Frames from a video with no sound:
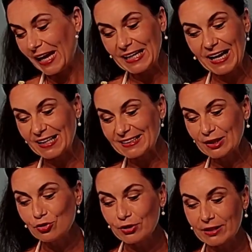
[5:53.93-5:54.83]
any
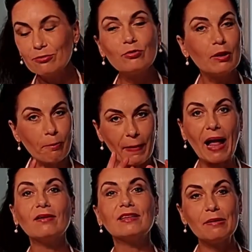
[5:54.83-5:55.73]
other cream will
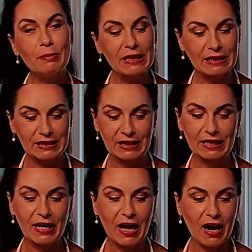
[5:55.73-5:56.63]
melt
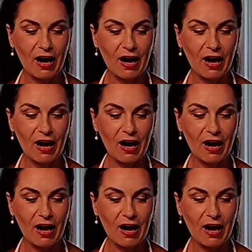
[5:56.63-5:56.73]
immediately,